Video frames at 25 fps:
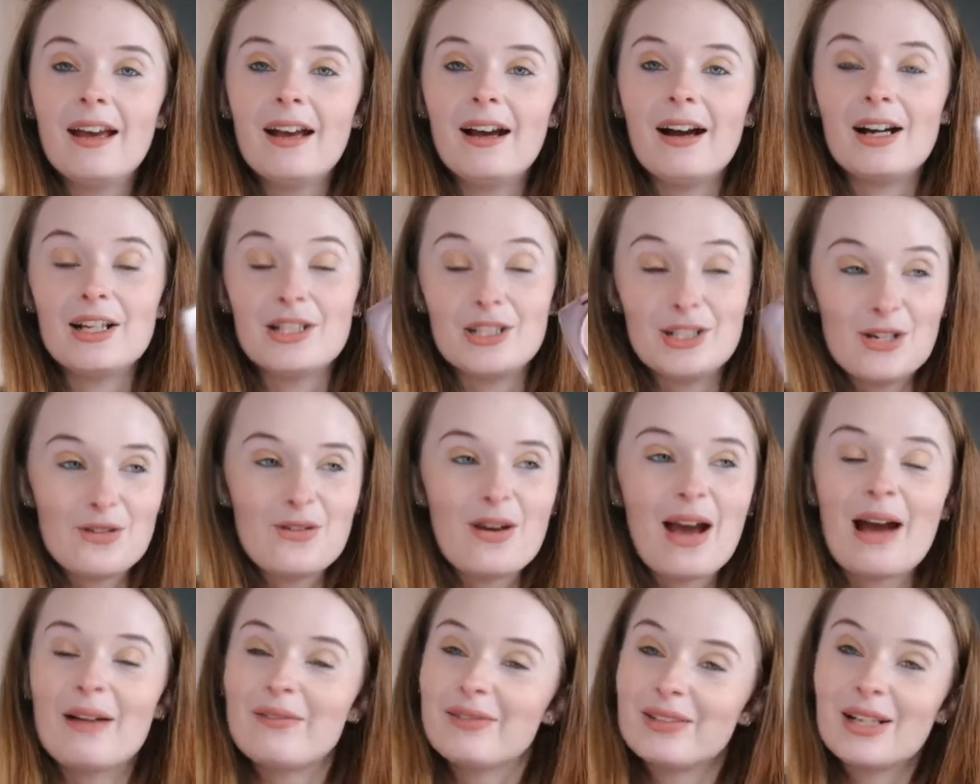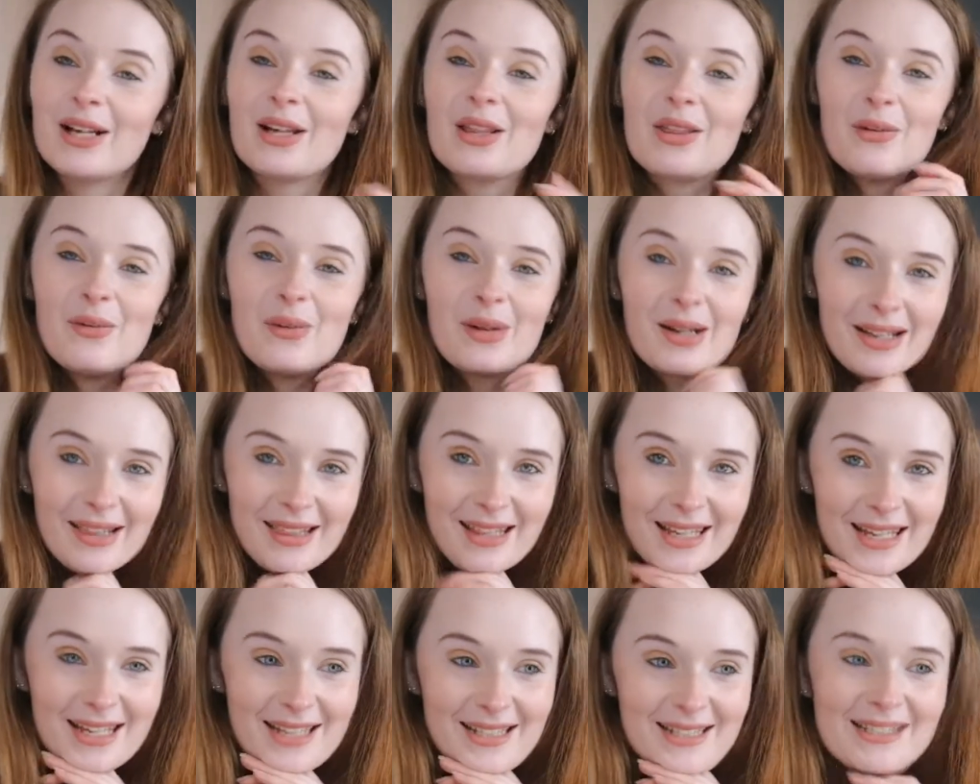I do have another one of
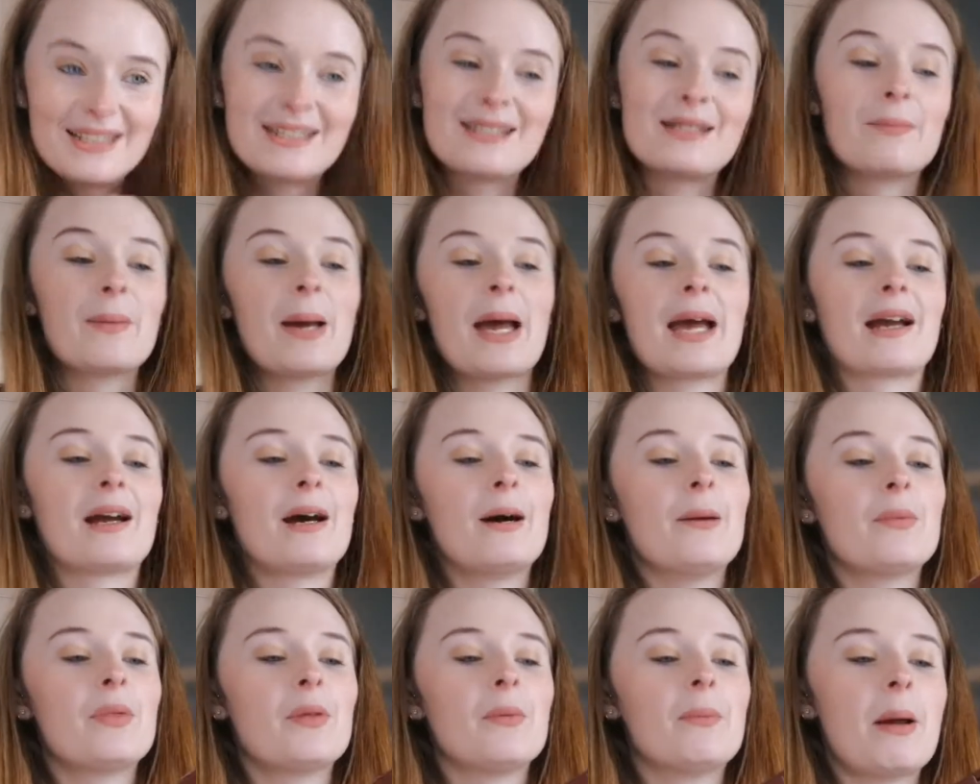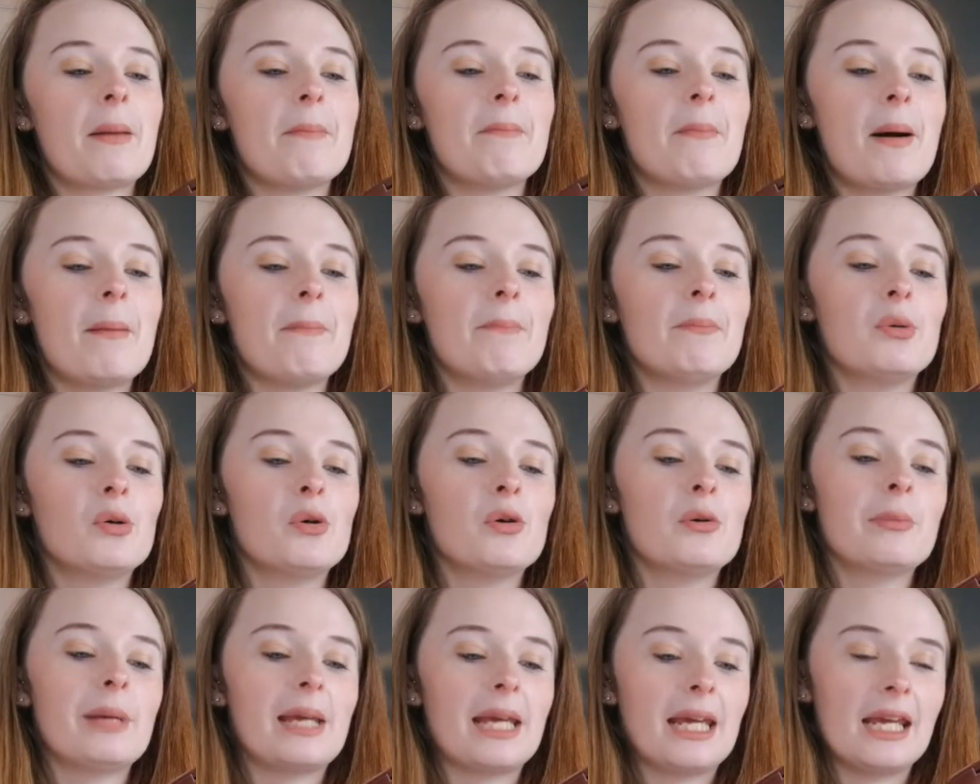these as a backup that my mum
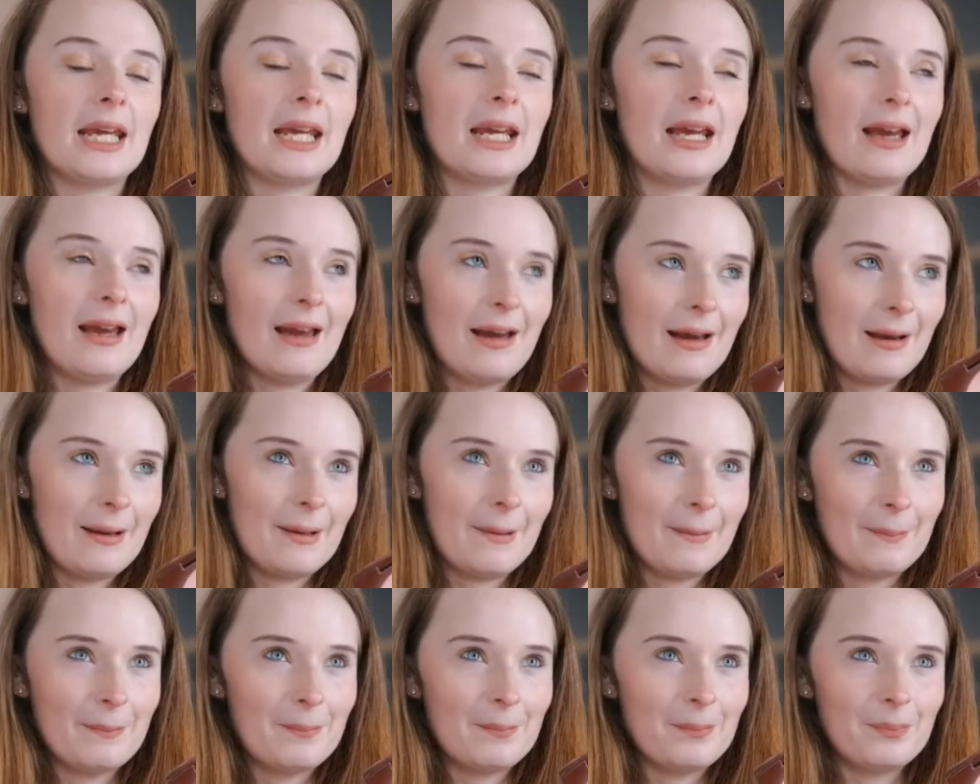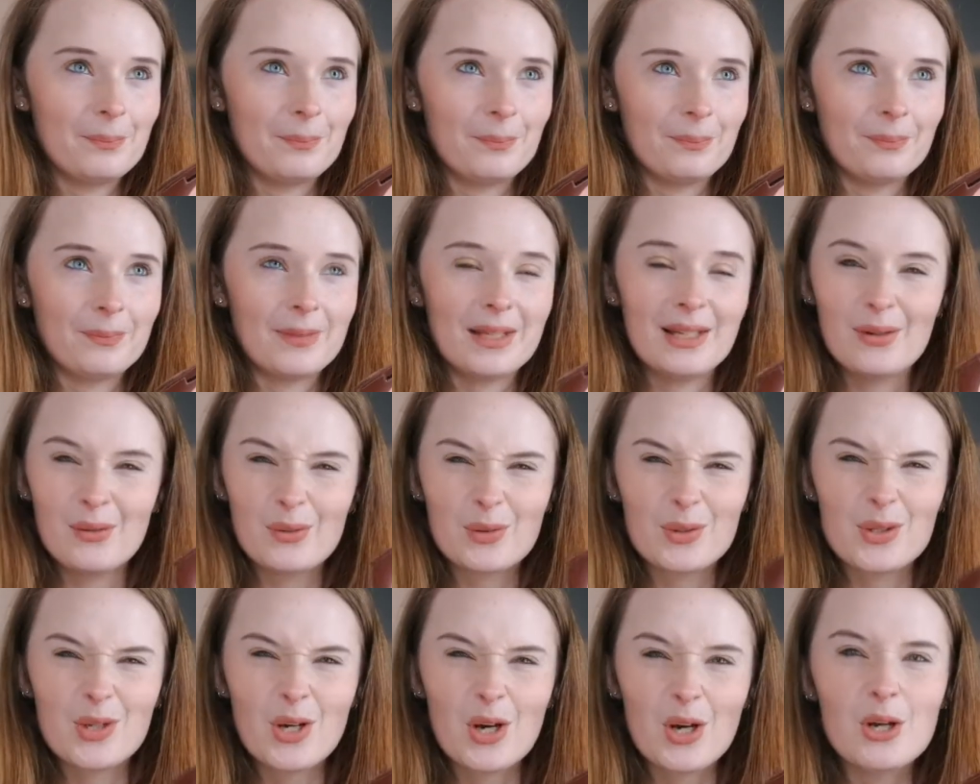bought me in
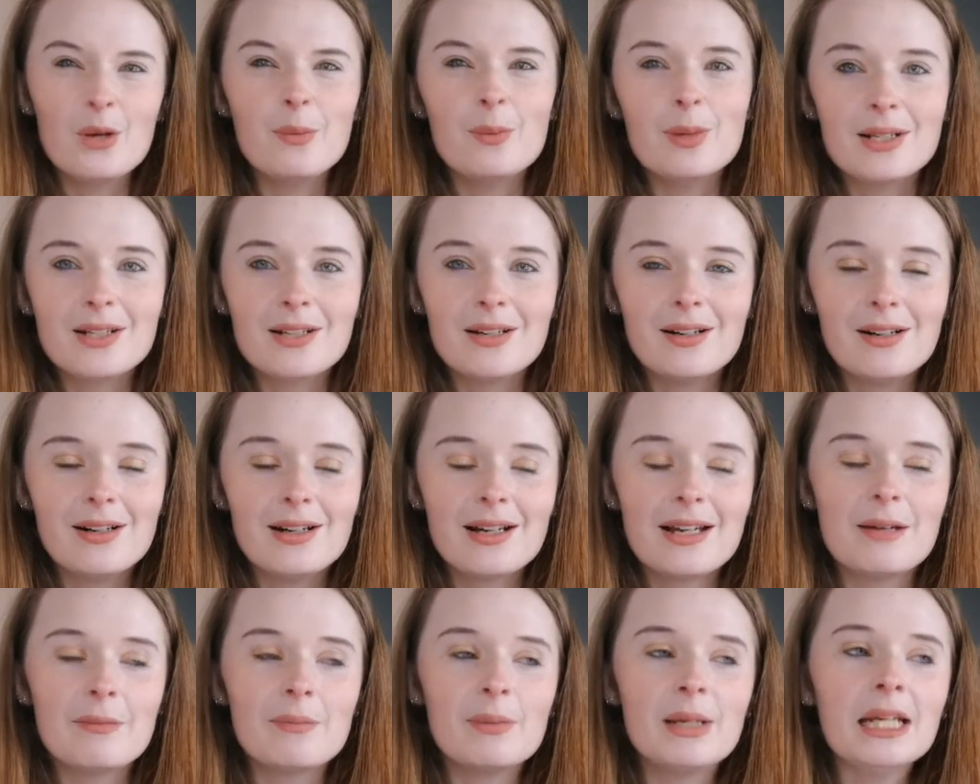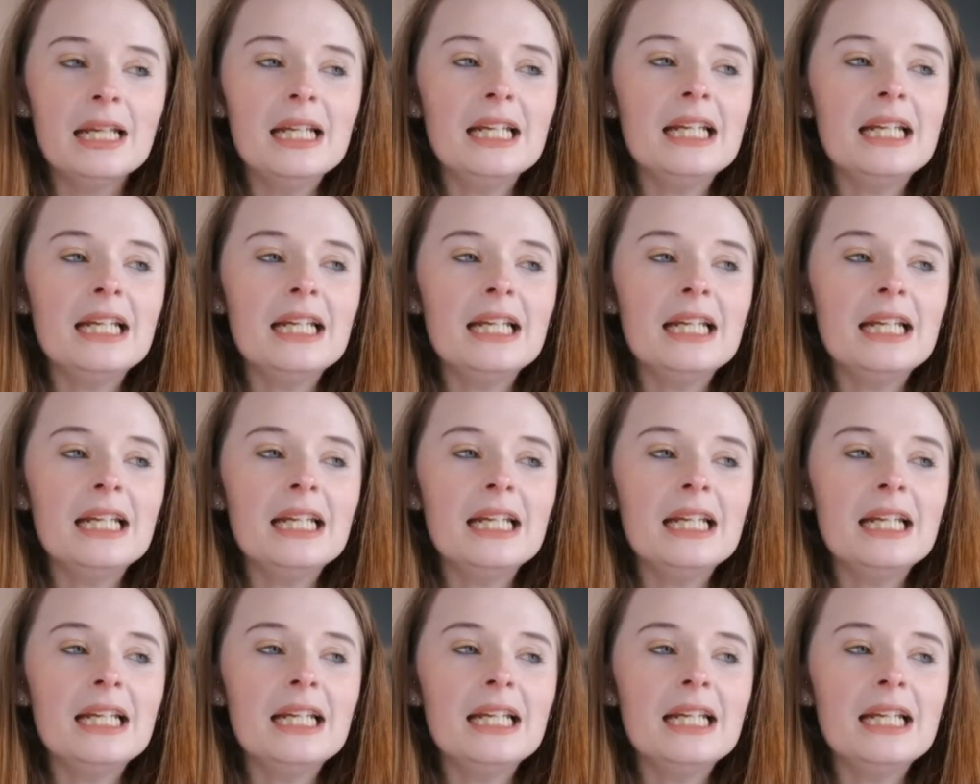October time